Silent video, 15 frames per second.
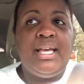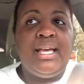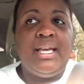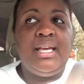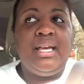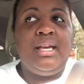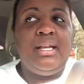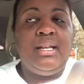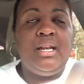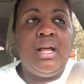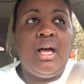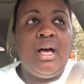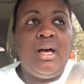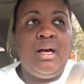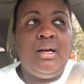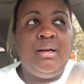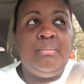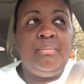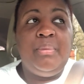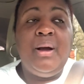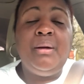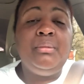and uh,
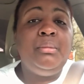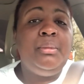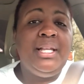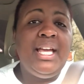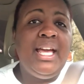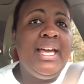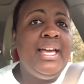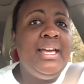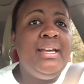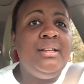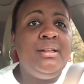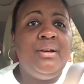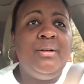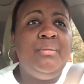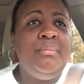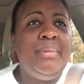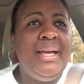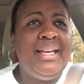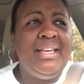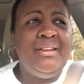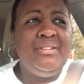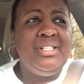probably head on
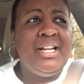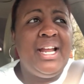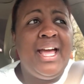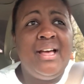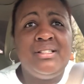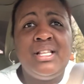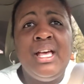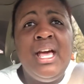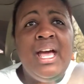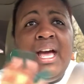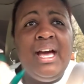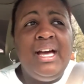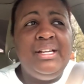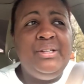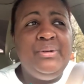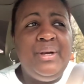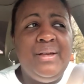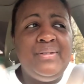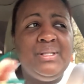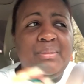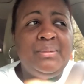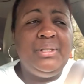back here to the house. I do
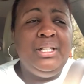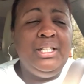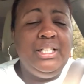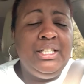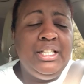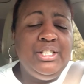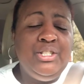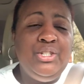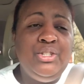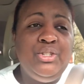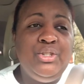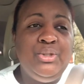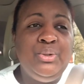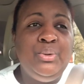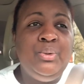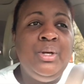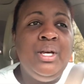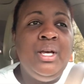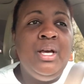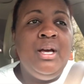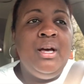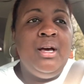have some cleaning to do
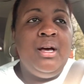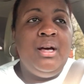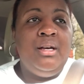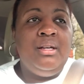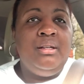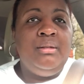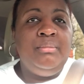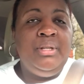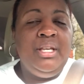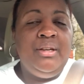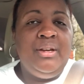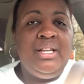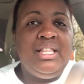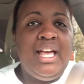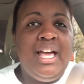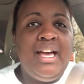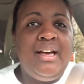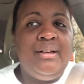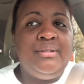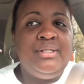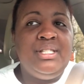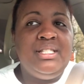um, here at the
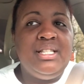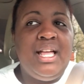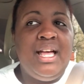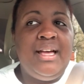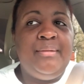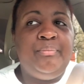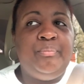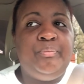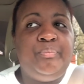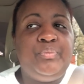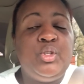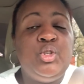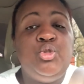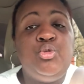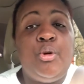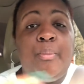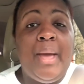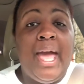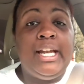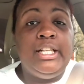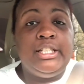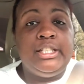house. It's not
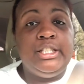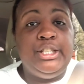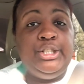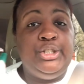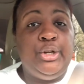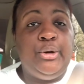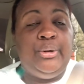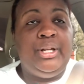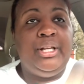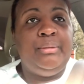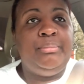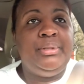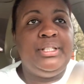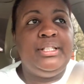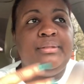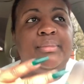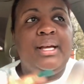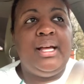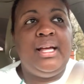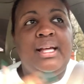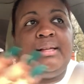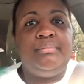dramatically dirty, but
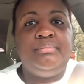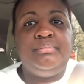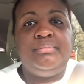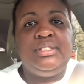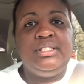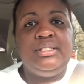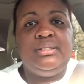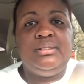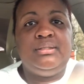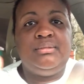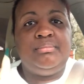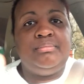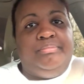I just,